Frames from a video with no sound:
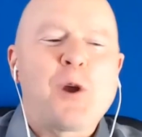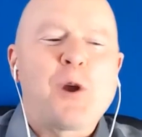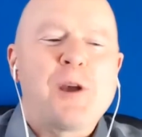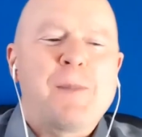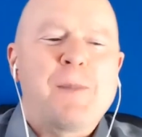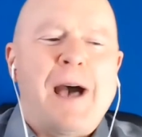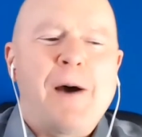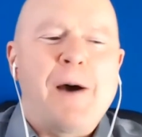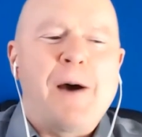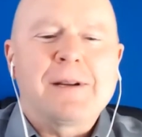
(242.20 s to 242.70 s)

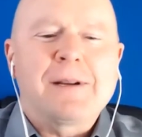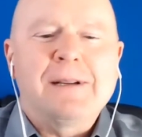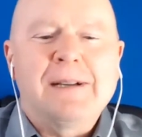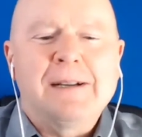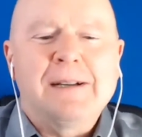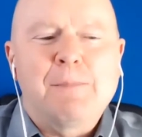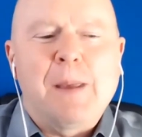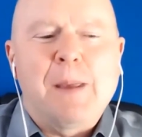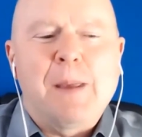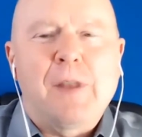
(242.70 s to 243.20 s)
about
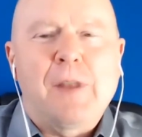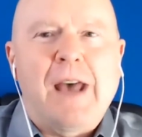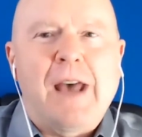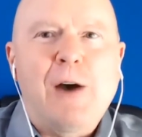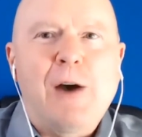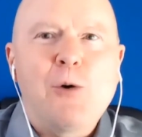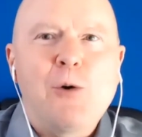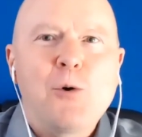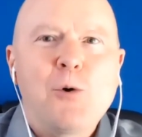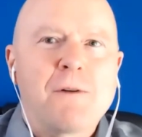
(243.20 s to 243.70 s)
people
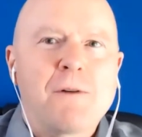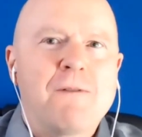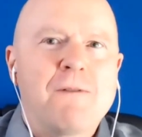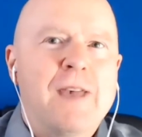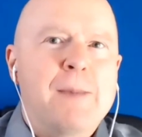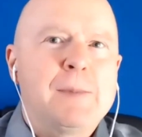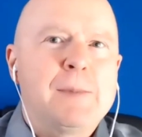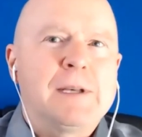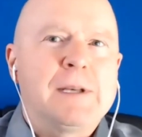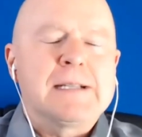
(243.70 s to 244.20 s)
now who are
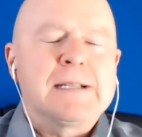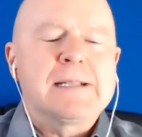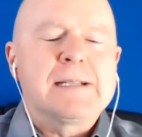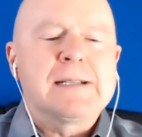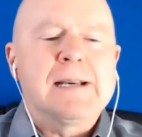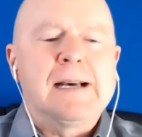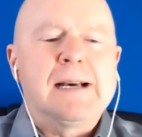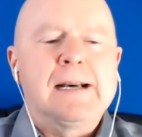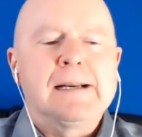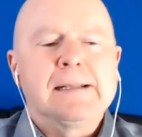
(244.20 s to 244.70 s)

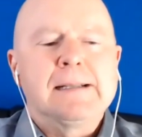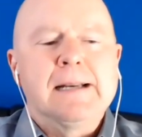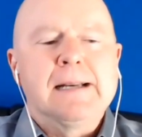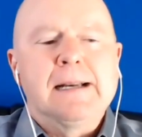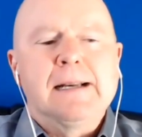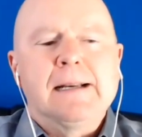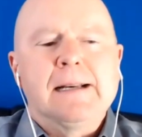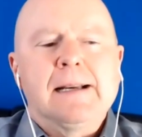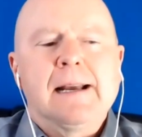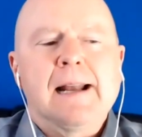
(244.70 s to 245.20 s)
famous,
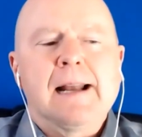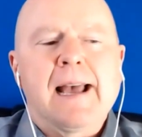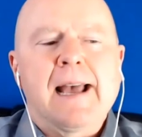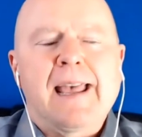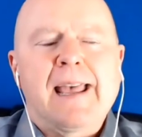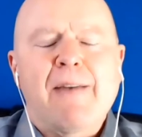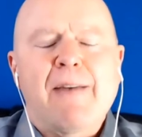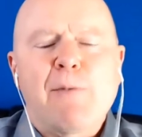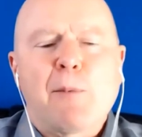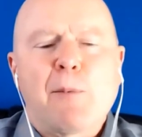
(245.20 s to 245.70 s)
and I
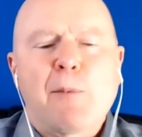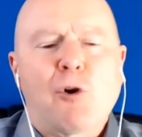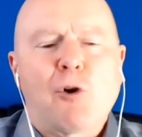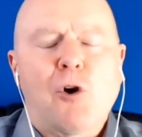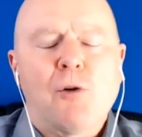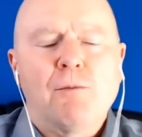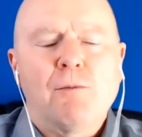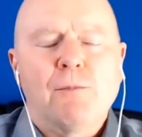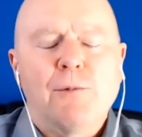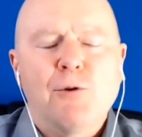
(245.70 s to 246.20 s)
can't remember
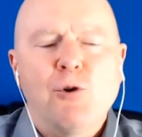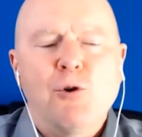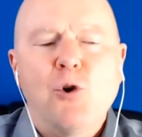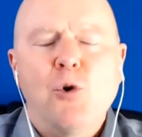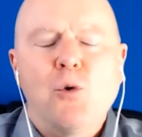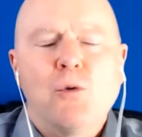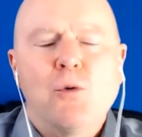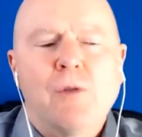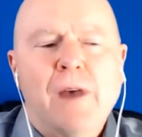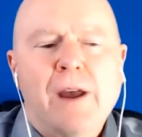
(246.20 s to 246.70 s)

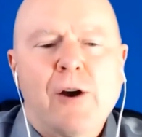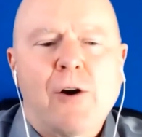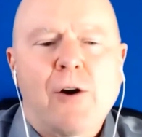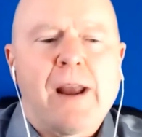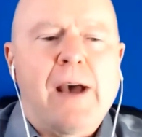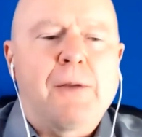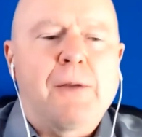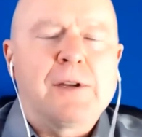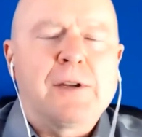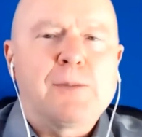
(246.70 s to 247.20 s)
who they
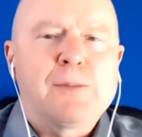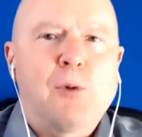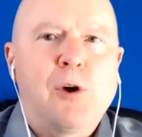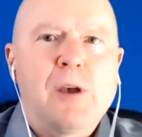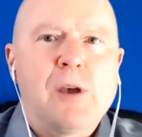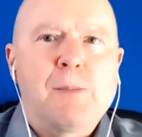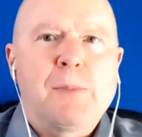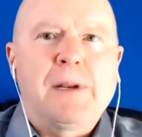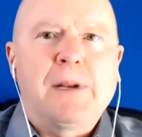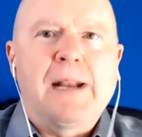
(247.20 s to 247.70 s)
are now at this
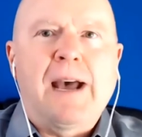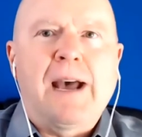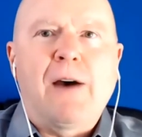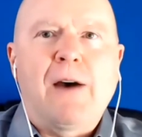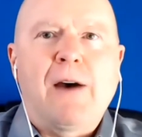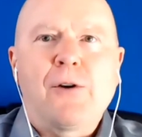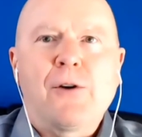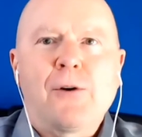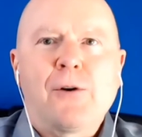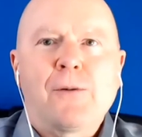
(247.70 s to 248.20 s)
point, but
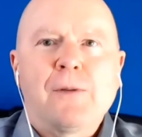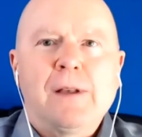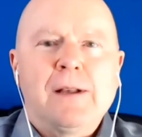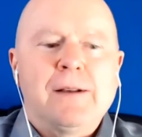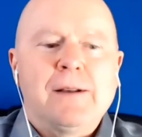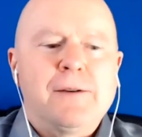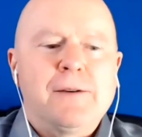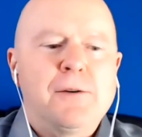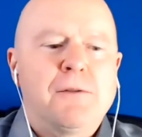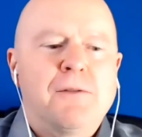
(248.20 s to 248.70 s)
now they're
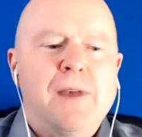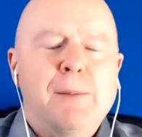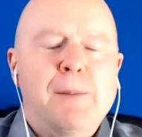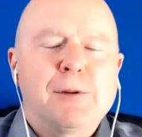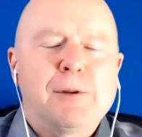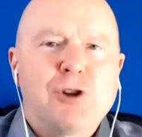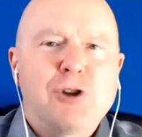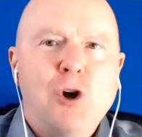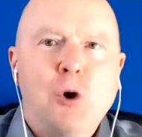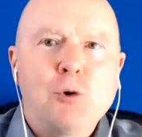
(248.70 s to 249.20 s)

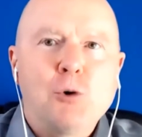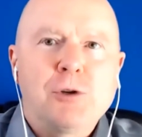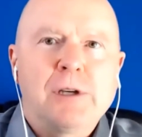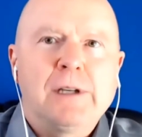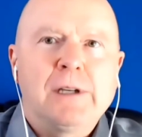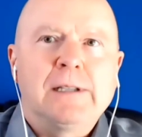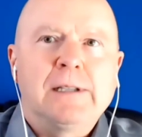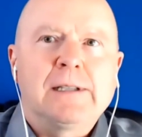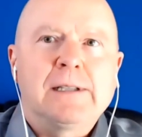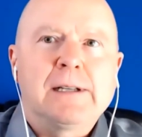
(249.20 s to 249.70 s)
famous
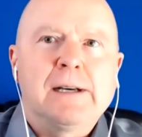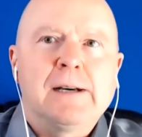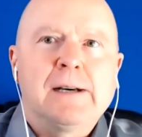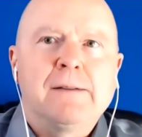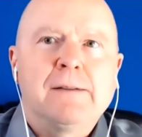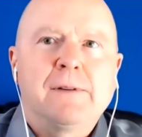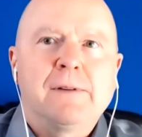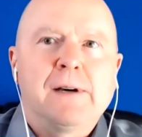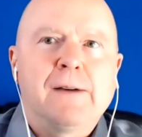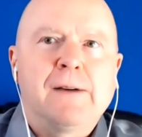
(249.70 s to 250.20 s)
coaches
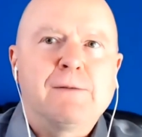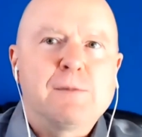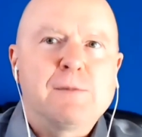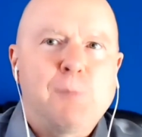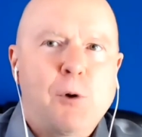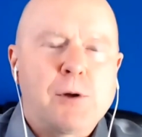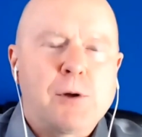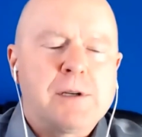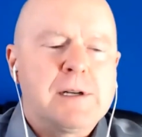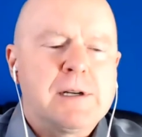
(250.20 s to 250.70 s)
of
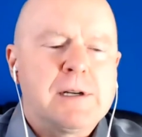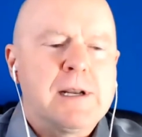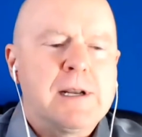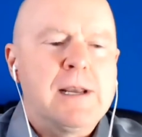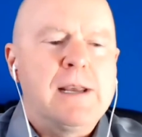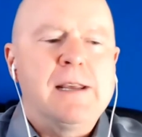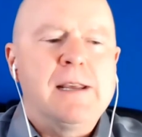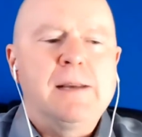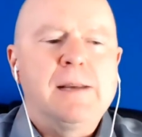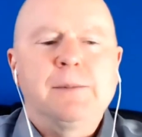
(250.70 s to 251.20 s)
sports
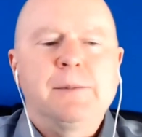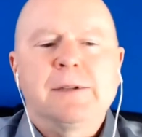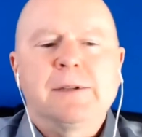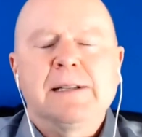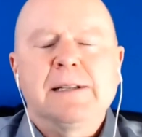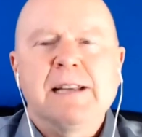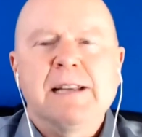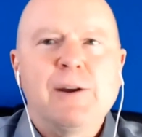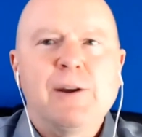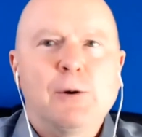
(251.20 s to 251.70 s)
teams
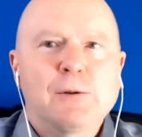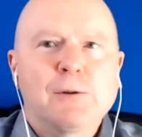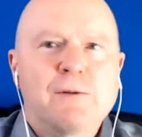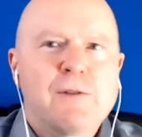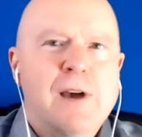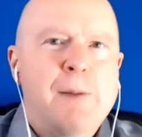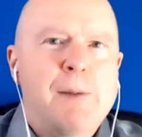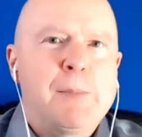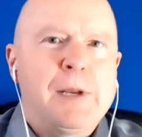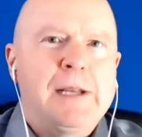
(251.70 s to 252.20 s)
and CEOs
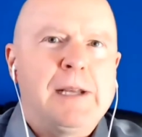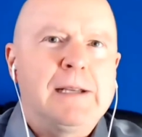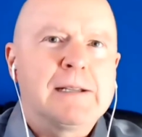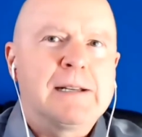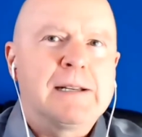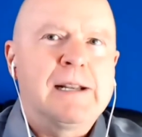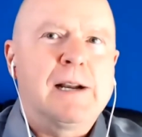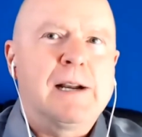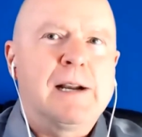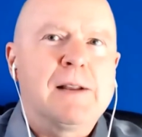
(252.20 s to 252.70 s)
of
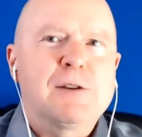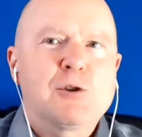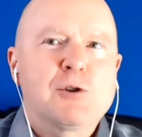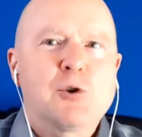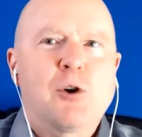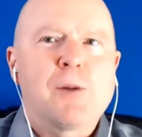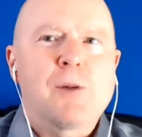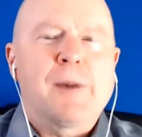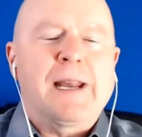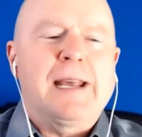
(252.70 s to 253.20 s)
companies, telling their
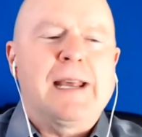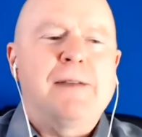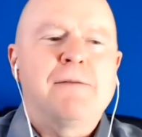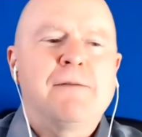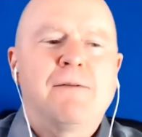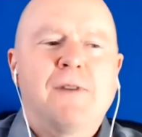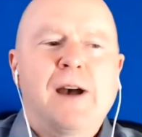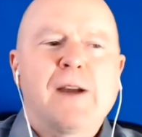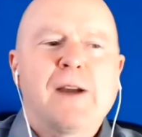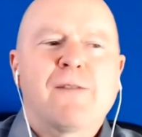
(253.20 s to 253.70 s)
story about
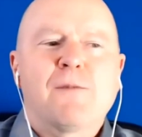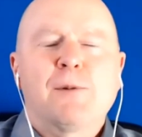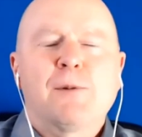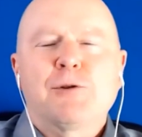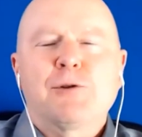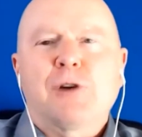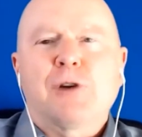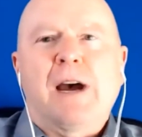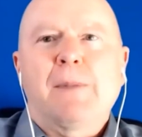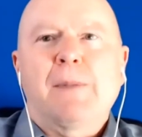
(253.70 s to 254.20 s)
getting fired from
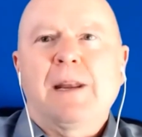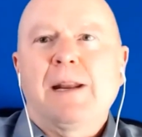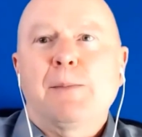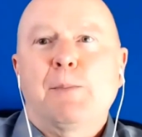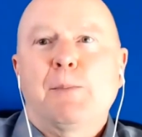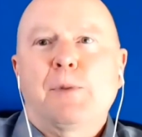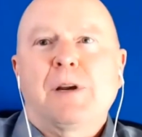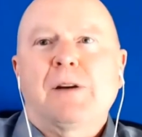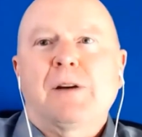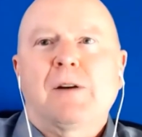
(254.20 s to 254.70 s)
a job they
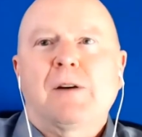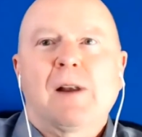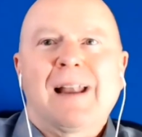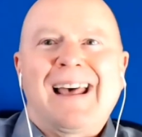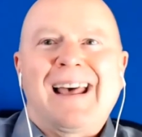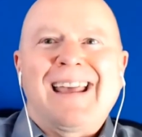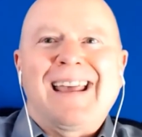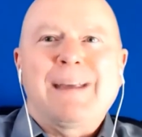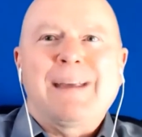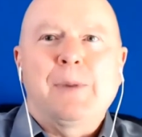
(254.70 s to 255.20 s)
didn't particularly
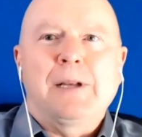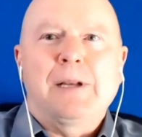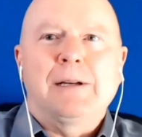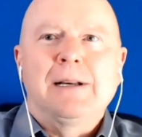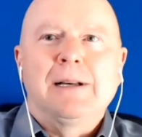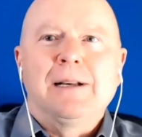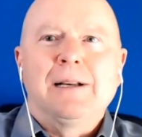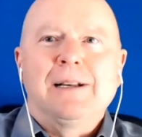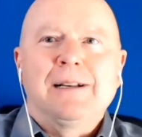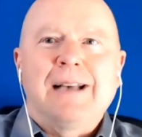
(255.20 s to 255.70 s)
like, but
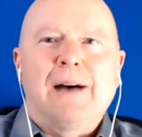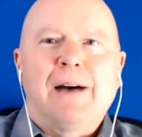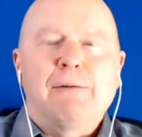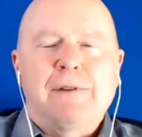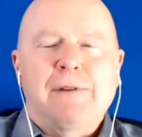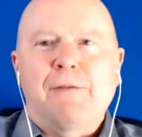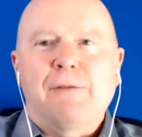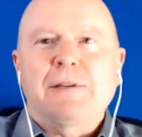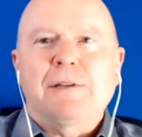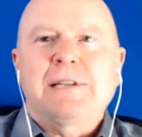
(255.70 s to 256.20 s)
how
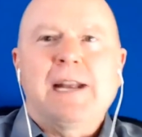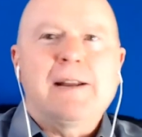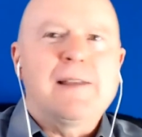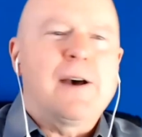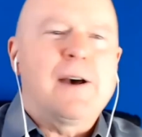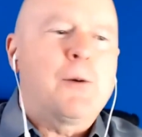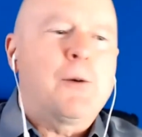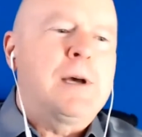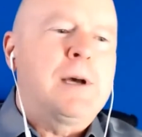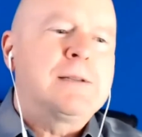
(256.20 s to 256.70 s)
devastating
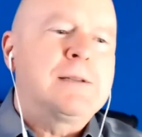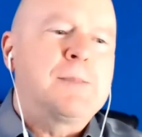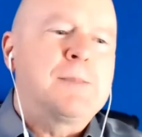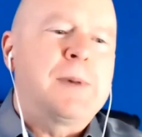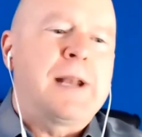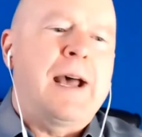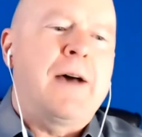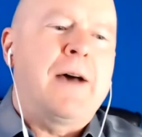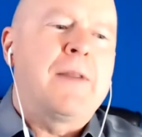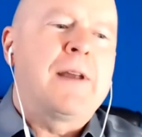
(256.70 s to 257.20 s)
that was,
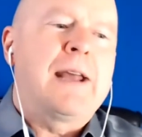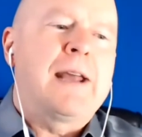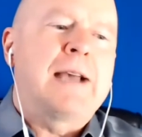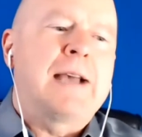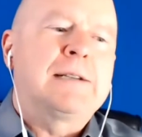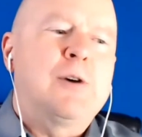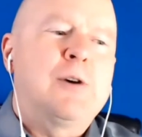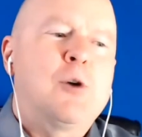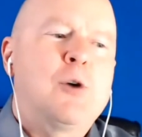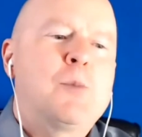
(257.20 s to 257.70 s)
but how that
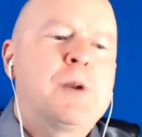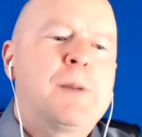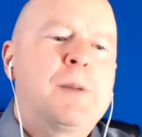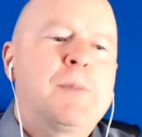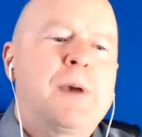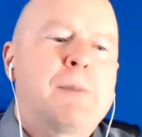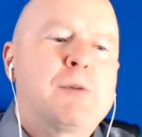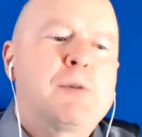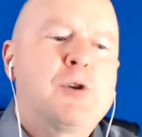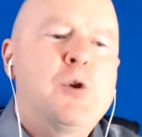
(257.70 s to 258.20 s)
actually opened
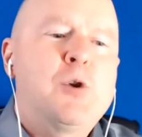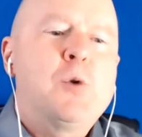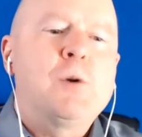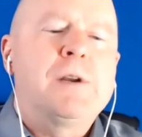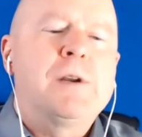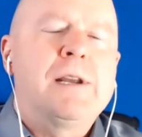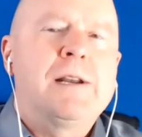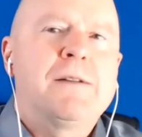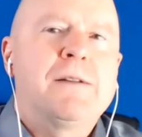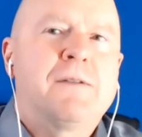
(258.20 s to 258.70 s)
up the
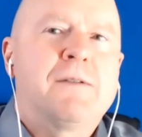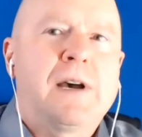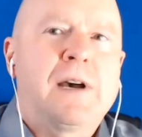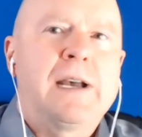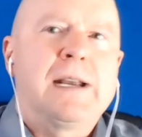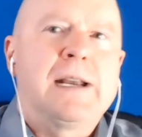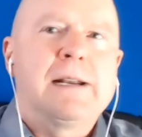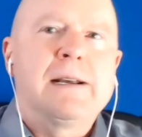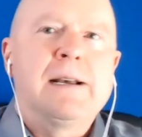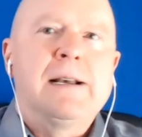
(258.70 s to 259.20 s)
opportunity to
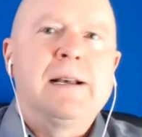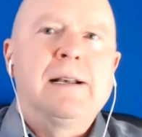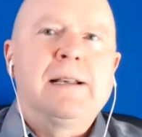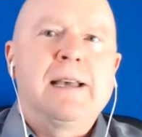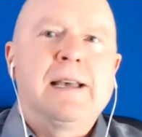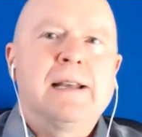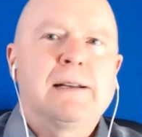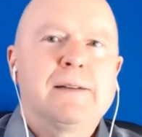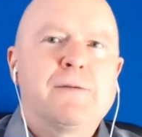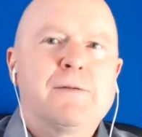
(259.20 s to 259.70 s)
find
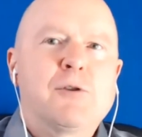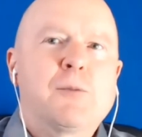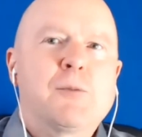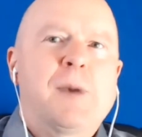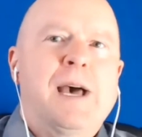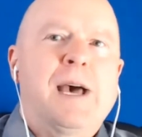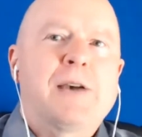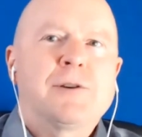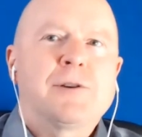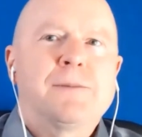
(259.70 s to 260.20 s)
and live their
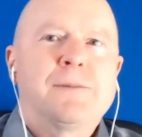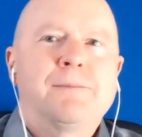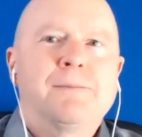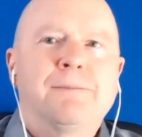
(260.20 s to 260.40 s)
passion.